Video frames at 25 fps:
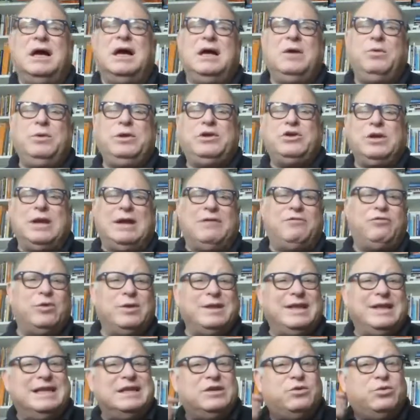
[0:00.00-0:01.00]
We could have
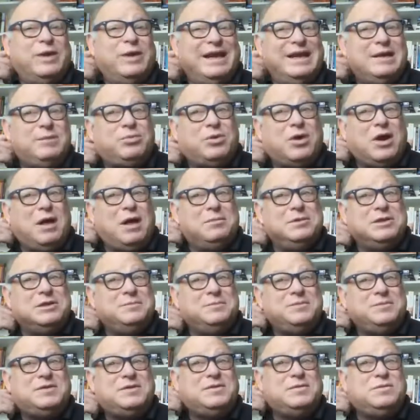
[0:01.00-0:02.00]
related rate
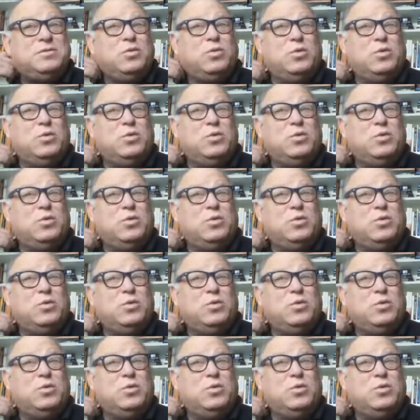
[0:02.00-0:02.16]
problems